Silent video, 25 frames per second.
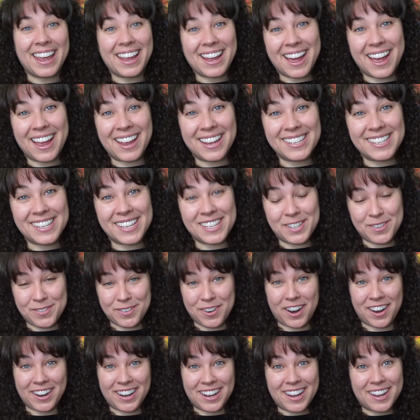Hey guys,
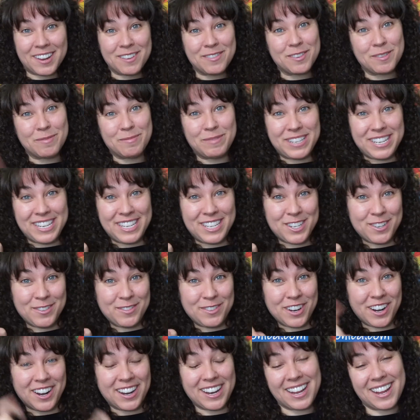it's Veronica from
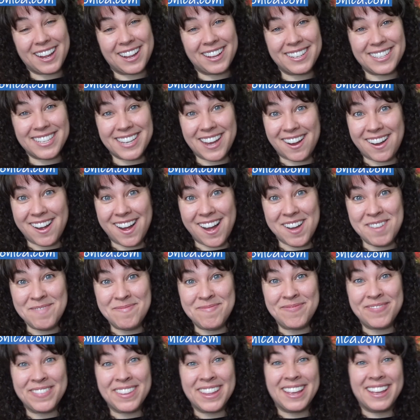
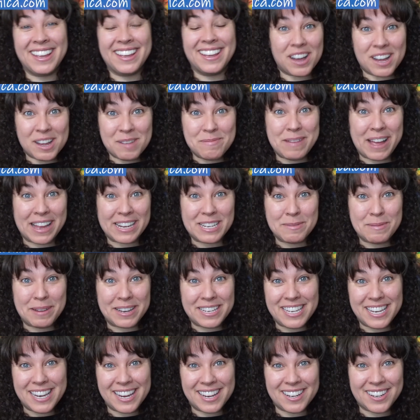teacherveronica.com. Welcome back
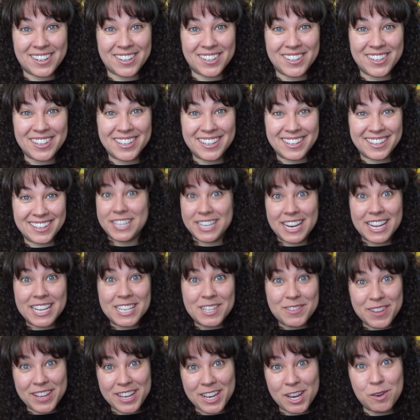to my channel. In
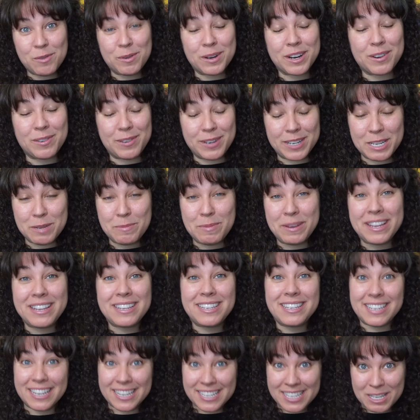today's video, we're going to
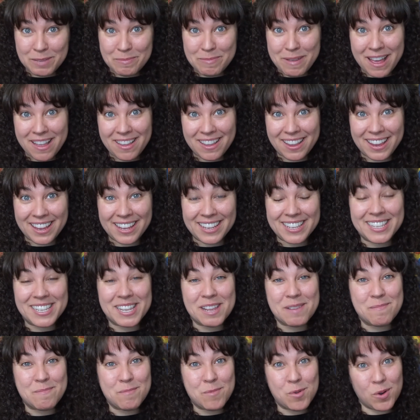be dispelling
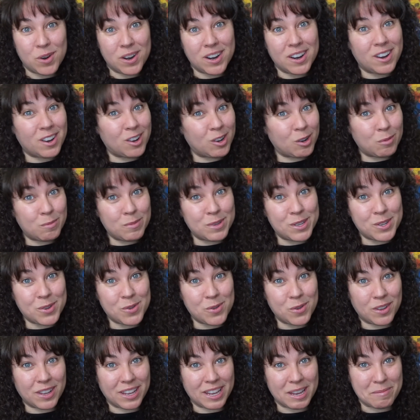some more
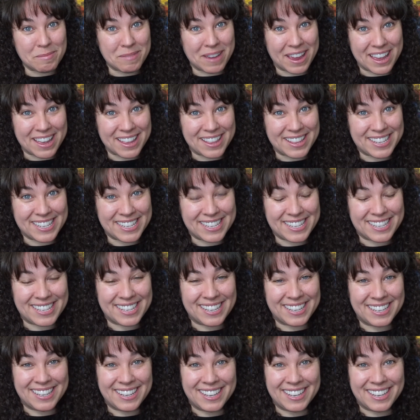homeschooling myths.